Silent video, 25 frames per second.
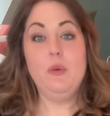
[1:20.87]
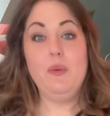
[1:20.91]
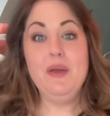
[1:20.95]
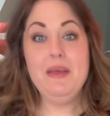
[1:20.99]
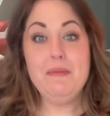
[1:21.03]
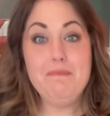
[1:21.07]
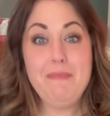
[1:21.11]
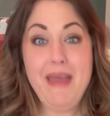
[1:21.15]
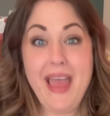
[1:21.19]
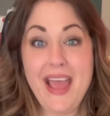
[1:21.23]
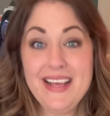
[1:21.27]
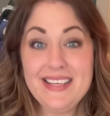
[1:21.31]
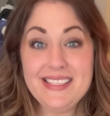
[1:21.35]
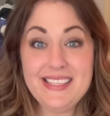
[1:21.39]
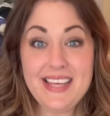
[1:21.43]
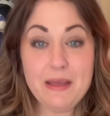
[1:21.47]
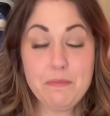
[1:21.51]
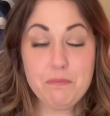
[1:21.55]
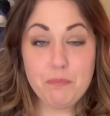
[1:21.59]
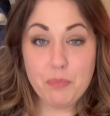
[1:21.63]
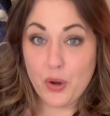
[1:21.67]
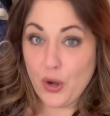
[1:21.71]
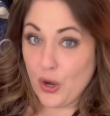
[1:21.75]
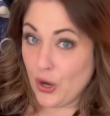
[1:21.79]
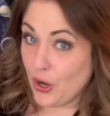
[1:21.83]
it makes
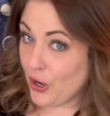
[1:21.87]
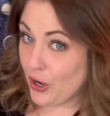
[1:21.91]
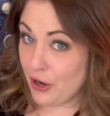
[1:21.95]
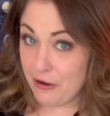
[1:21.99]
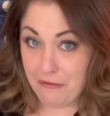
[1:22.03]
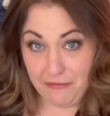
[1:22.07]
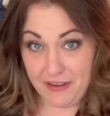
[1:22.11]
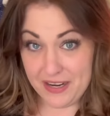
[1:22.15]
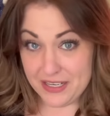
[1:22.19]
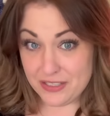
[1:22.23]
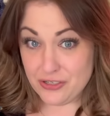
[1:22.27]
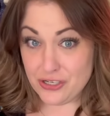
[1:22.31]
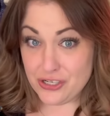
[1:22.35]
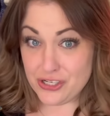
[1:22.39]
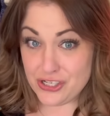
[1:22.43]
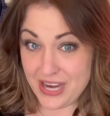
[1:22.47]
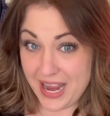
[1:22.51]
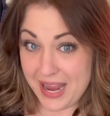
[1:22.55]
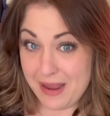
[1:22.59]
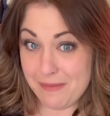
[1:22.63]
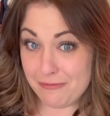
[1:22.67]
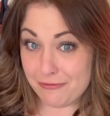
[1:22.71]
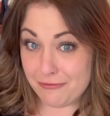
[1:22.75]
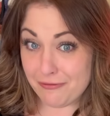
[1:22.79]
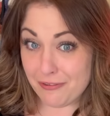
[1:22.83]
a perfect
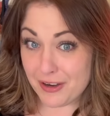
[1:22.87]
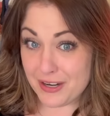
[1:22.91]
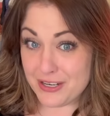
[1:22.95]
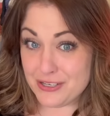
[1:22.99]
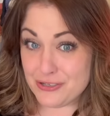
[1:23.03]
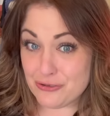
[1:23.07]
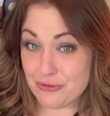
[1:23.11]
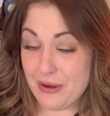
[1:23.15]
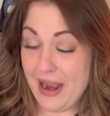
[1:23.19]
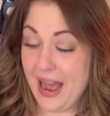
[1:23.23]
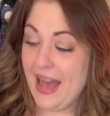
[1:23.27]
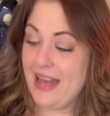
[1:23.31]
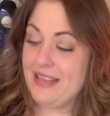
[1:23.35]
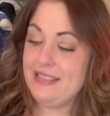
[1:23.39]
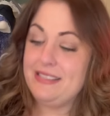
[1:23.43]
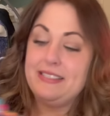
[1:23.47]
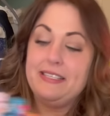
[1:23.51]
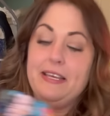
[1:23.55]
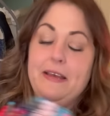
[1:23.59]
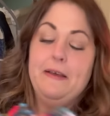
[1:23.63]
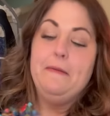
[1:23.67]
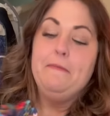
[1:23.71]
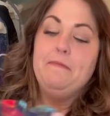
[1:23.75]
shape for a dress.